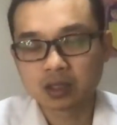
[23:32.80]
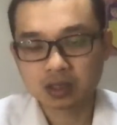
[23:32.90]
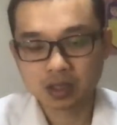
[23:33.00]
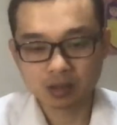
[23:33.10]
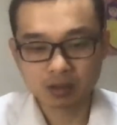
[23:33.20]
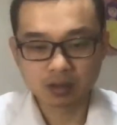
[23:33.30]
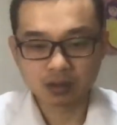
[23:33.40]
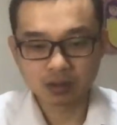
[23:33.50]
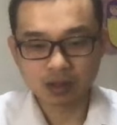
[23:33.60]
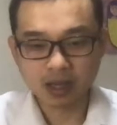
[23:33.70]
And
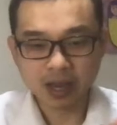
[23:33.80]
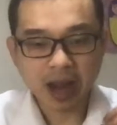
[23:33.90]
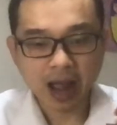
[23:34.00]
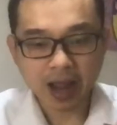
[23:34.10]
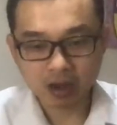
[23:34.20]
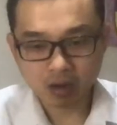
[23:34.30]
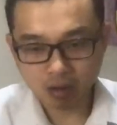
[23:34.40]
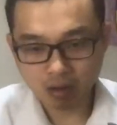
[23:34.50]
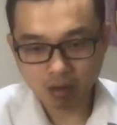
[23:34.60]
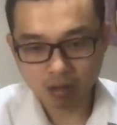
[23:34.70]
then I
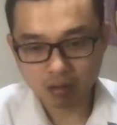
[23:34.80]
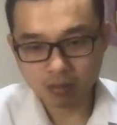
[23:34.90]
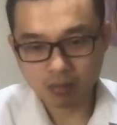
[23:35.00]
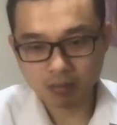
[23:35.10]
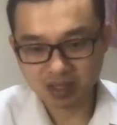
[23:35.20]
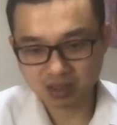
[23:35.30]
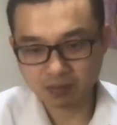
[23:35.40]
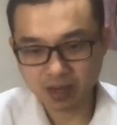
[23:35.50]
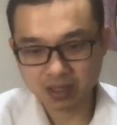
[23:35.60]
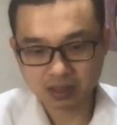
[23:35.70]
call Master
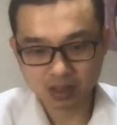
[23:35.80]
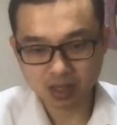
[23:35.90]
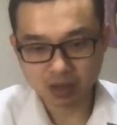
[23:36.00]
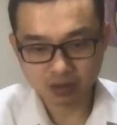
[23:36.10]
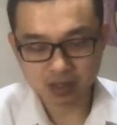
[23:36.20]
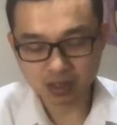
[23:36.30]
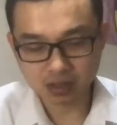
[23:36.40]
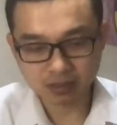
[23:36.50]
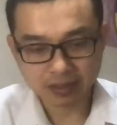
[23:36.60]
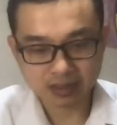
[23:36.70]
Pan. I contacted
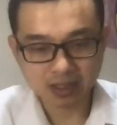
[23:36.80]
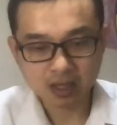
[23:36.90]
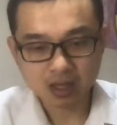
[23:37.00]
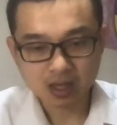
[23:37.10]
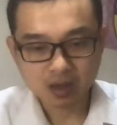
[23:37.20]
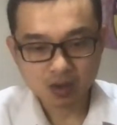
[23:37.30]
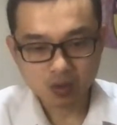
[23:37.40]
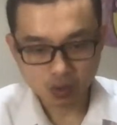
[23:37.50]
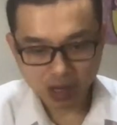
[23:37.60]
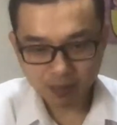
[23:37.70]
him and I said,
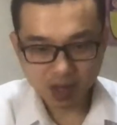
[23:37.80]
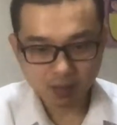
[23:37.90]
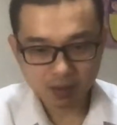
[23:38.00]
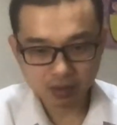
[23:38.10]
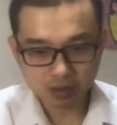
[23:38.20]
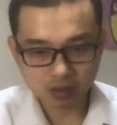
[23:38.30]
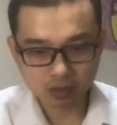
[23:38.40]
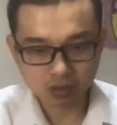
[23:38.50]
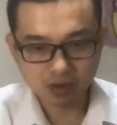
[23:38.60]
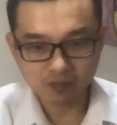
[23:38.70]
would I be able to
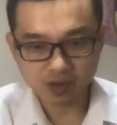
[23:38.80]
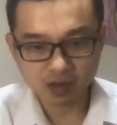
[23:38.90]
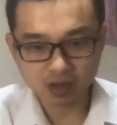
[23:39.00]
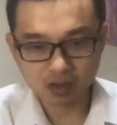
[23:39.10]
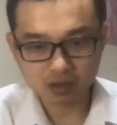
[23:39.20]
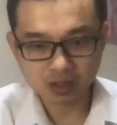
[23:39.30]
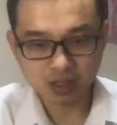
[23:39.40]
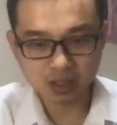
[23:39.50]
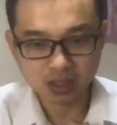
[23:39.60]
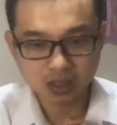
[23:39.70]
do a video,
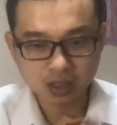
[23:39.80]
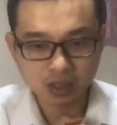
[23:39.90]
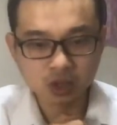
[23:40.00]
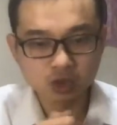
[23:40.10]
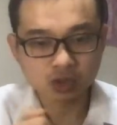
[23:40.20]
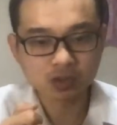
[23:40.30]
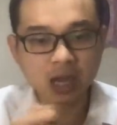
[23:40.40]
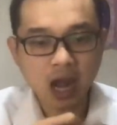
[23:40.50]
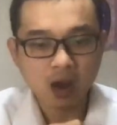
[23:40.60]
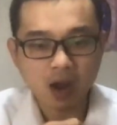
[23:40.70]
introduce
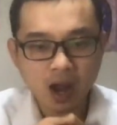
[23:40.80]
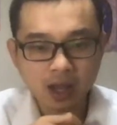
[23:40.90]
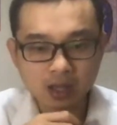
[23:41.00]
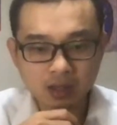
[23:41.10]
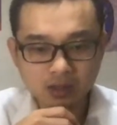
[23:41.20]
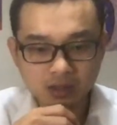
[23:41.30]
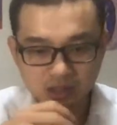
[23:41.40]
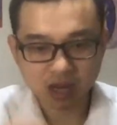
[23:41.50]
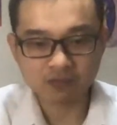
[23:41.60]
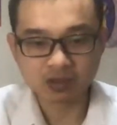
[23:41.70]
how I
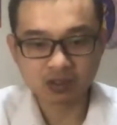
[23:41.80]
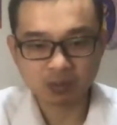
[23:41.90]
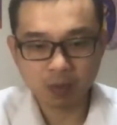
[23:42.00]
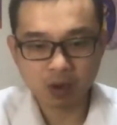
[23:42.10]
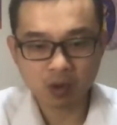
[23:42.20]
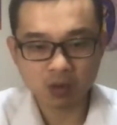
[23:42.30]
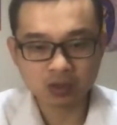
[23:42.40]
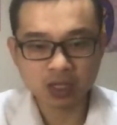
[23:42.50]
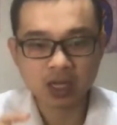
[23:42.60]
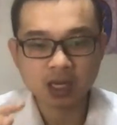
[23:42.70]
discovered this
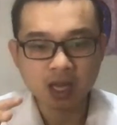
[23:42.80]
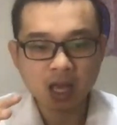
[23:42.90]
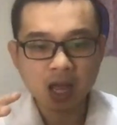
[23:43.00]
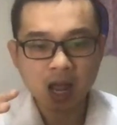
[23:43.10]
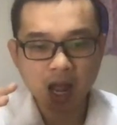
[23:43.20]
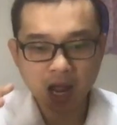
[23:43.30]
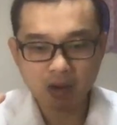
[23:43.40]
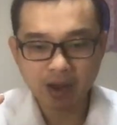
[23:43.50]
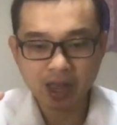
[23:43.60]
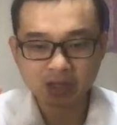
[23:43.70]
pose and
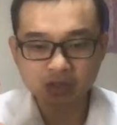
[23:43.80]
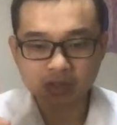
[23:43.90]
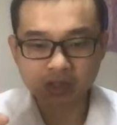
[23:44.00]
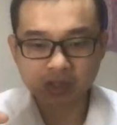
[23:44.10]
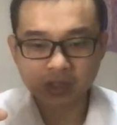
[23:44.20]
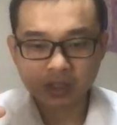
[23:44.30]
how I actually